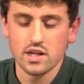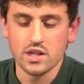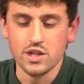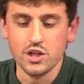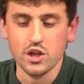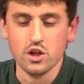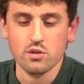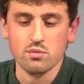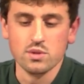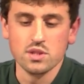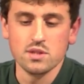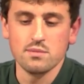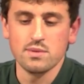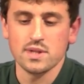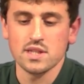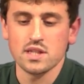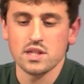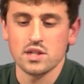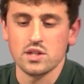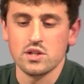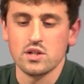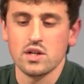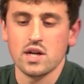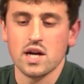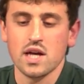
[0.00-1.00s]
nobody but
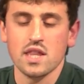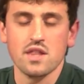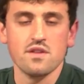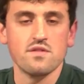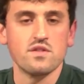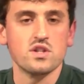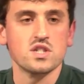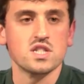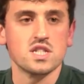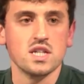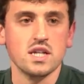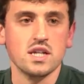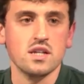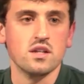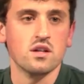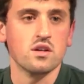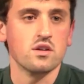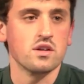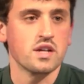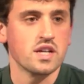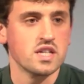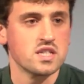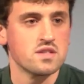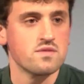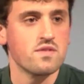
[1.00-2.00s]
her had ever seen
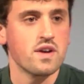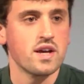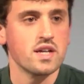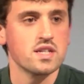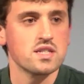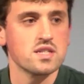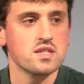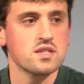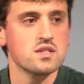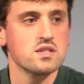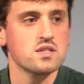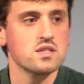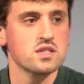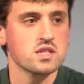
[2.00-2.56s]
on his face.